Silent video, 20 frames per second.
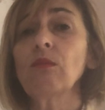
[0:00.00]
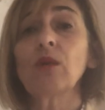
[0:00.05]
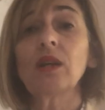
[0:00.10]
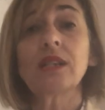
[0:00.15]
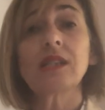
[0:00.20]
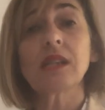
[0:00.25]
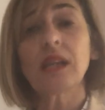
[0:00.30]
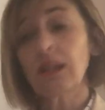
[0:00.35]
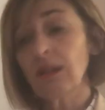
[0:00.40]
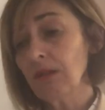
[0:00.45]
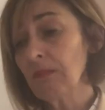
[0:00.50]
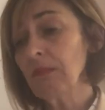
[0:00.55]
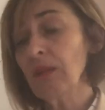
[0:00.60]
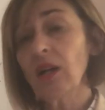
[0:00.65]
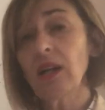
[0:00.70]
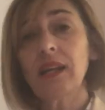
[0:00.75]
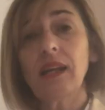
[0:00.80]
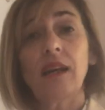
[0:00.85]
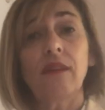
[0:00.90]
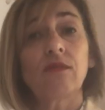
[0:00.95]
one day you
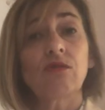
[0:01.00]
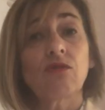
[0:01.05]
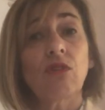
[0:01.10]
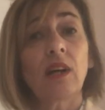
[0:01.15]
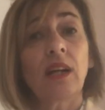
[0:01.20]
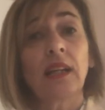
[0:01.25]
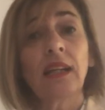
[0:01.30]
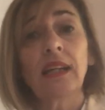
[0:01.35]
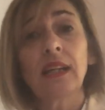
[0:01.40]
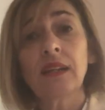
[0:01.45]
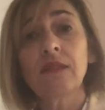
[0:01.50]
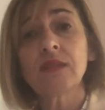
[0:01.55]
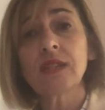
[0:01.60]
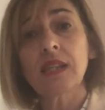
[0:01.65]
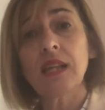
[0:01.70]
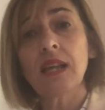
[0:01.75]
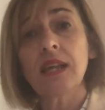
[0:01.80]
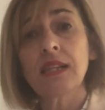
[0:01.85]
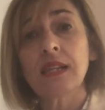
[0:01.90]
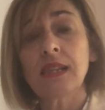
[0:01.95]
might have dry leaves
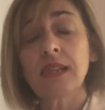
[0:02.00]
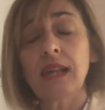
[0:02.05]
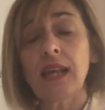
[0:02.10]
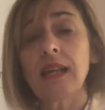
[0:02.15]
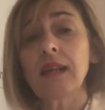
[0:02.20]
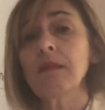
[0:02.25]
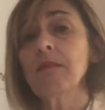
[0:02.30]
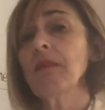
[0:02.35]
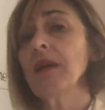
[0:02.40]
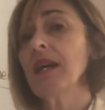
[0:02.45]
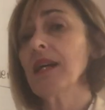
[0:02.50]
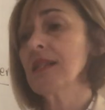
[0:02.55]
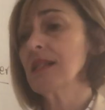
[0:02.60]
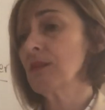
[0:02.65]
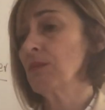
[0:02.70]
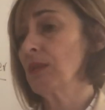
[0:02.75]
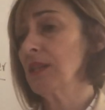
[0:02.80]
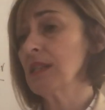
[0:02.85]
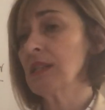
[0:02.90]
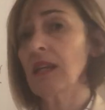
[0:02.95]
there that they can
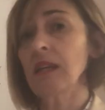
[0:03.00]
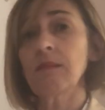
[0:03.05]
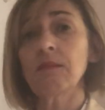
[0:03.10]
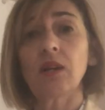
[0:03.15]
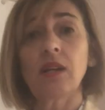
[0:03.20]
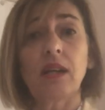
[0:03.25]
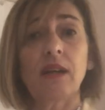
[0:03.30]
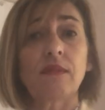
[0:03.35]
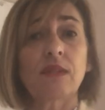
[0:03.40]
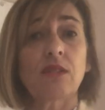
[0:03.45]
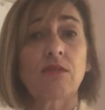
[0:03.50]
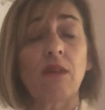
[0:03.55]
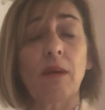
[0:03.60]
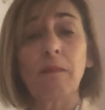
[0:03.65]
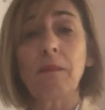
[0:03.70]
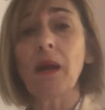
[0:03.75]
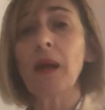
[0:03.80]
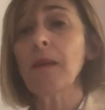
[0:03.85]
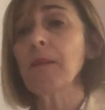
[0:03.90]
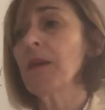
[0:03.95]
paste, one day you might have
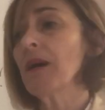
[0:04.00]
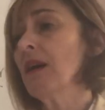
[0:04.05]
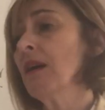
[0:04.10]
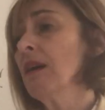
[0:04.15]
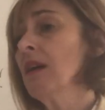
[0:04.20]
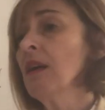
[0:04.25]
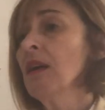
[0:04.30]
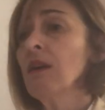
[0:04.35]
scrap paper,